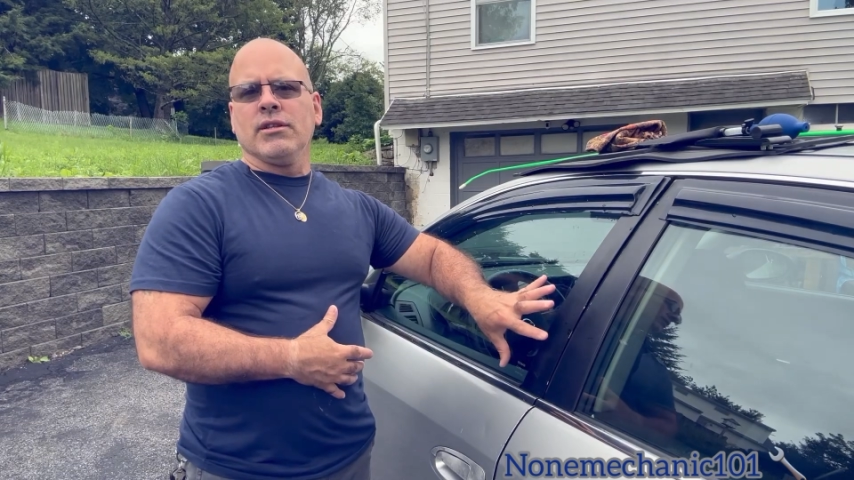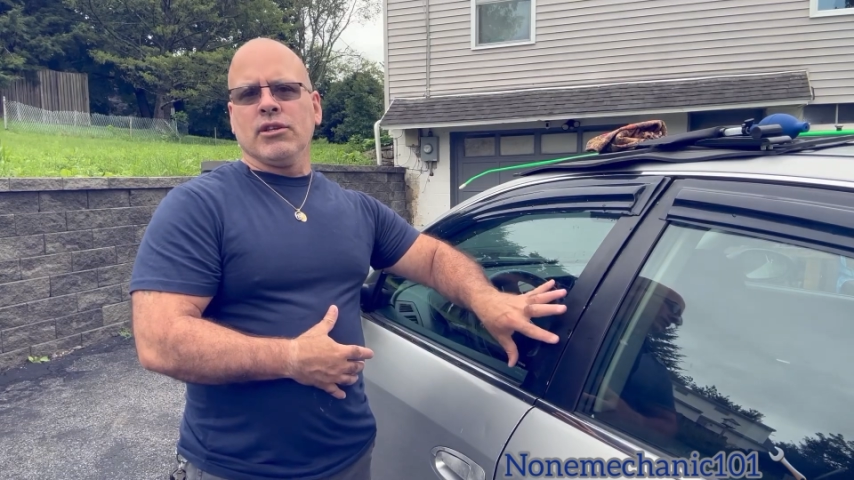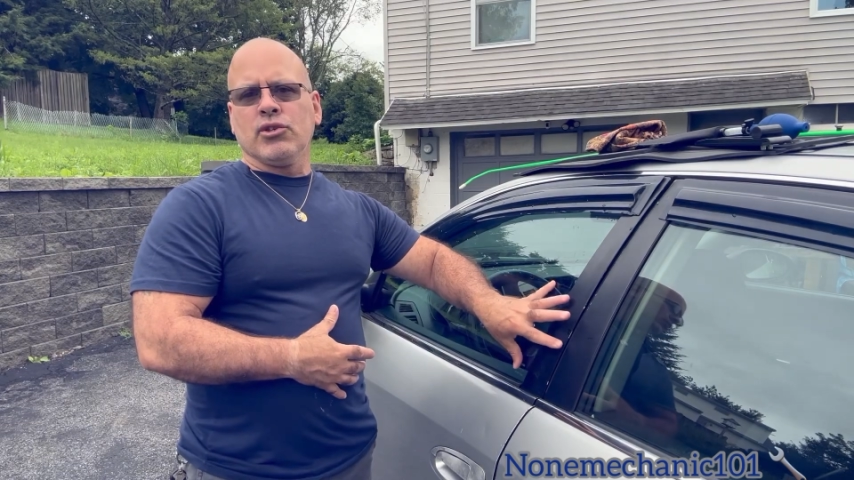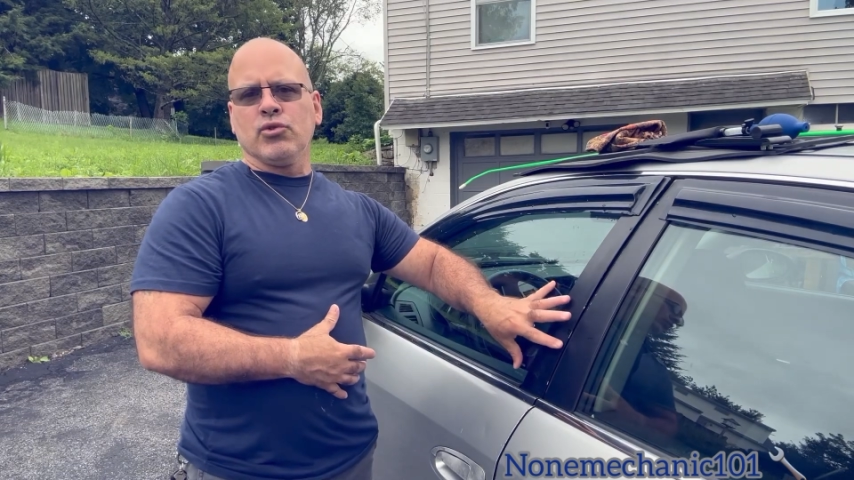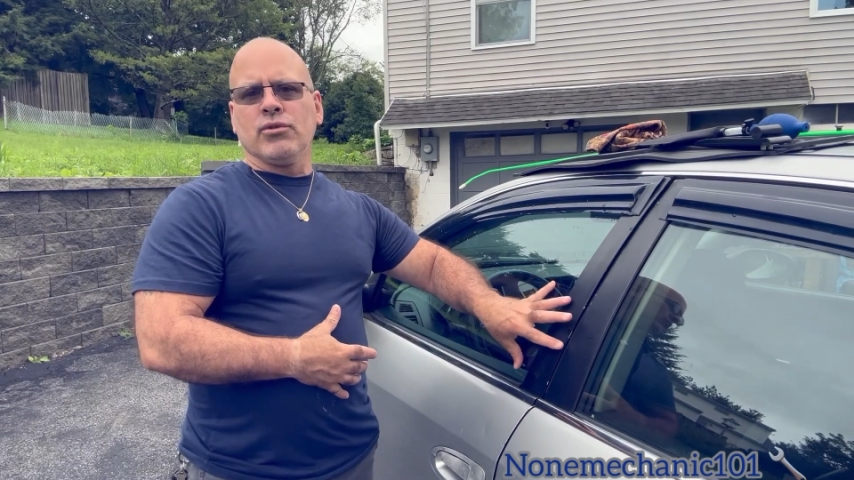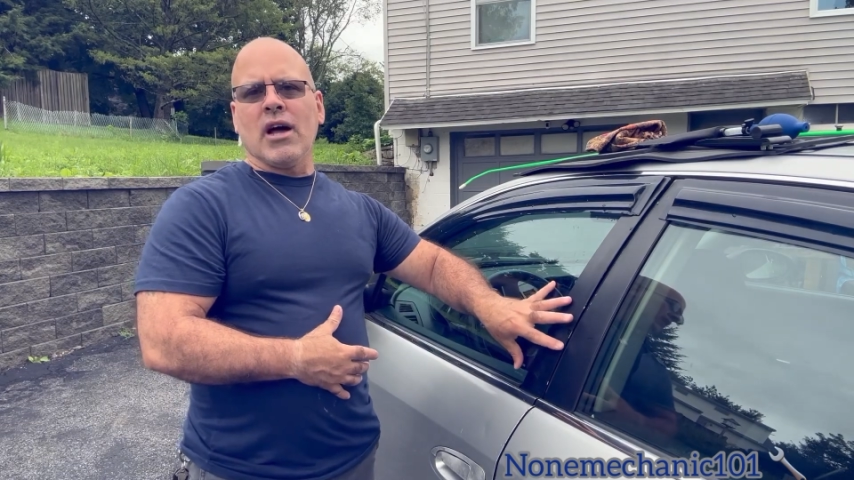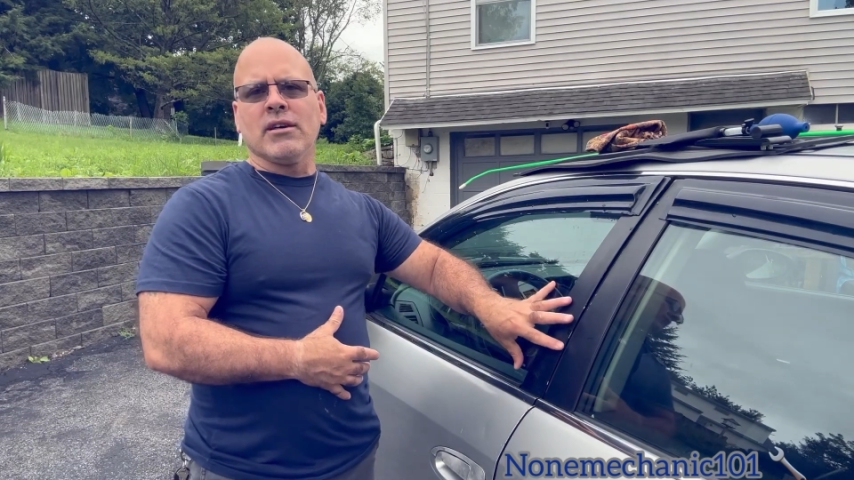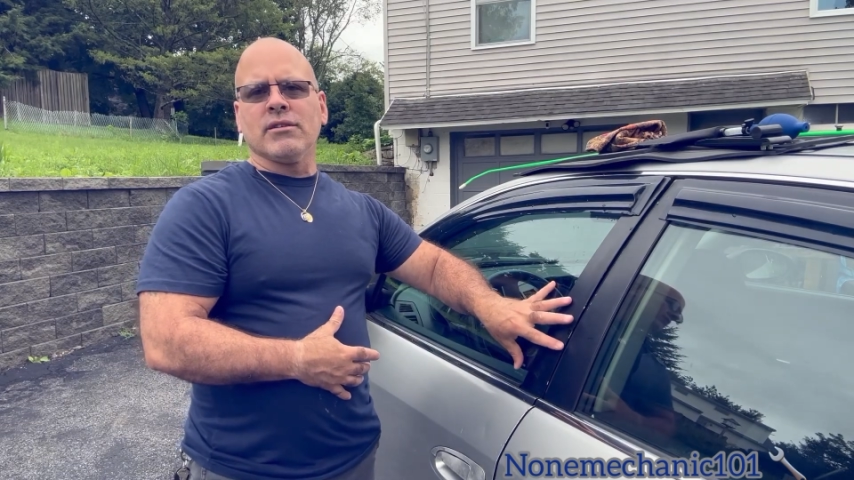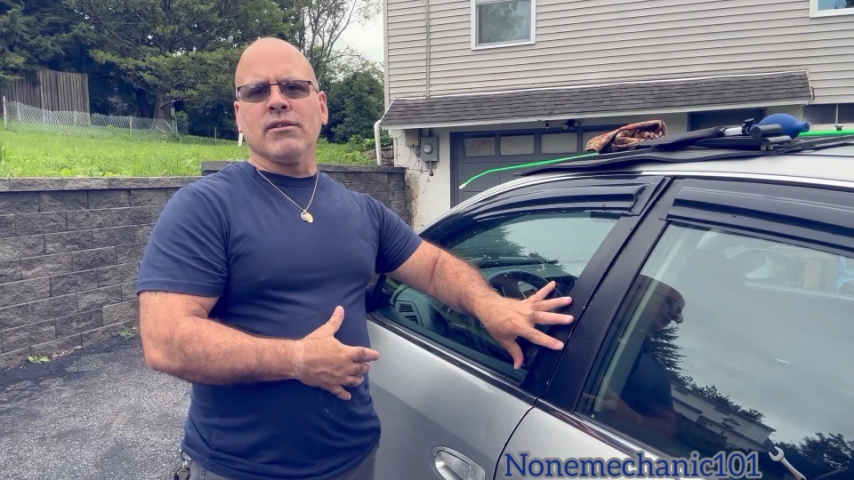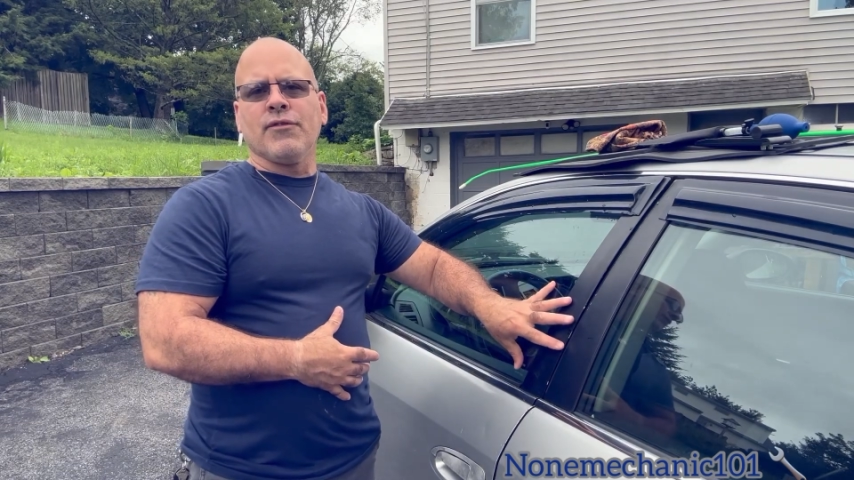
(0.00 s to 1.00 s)
this
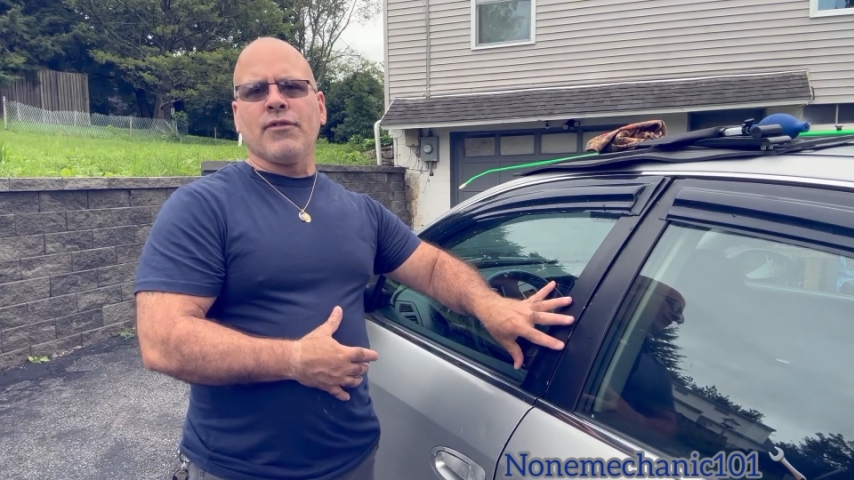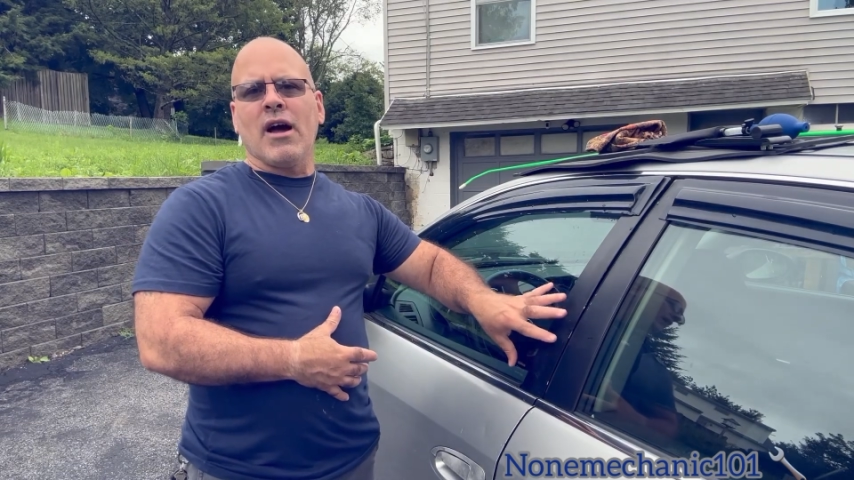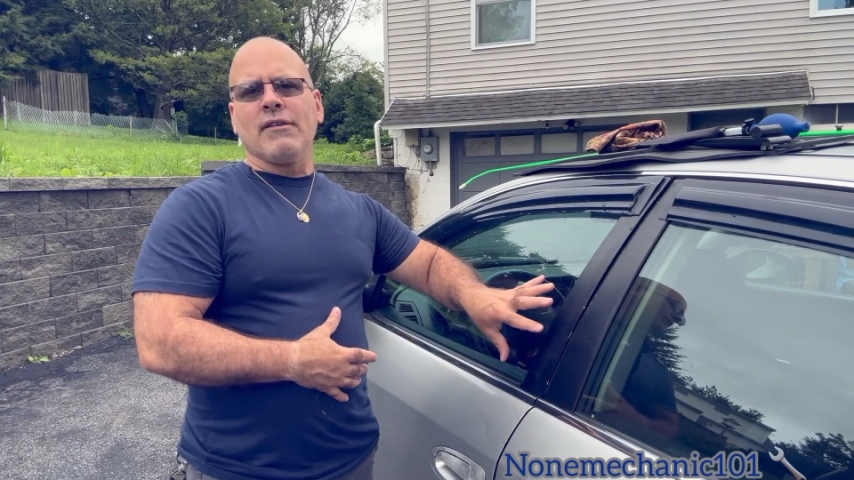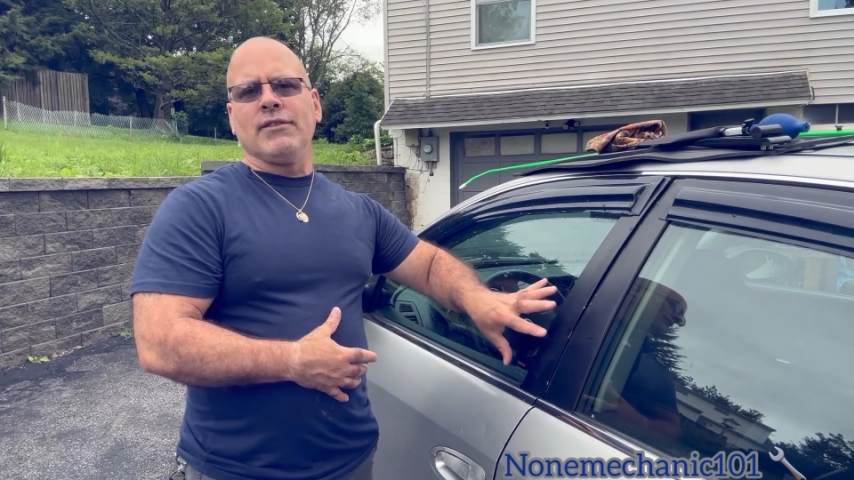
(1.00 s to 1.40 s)
2005